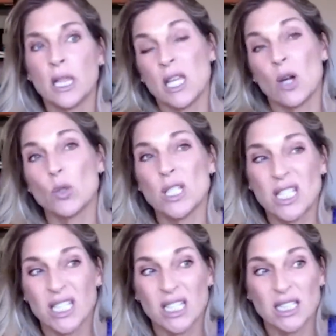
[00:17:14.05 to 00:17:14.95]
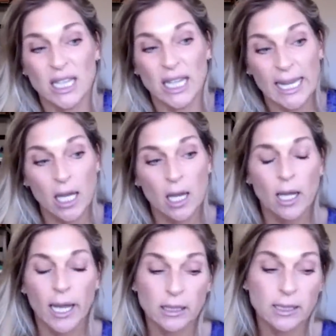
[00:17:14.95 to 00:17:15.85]
the onus is like
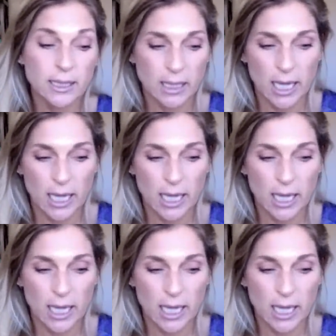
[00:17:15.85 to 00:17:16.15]
hey, listen,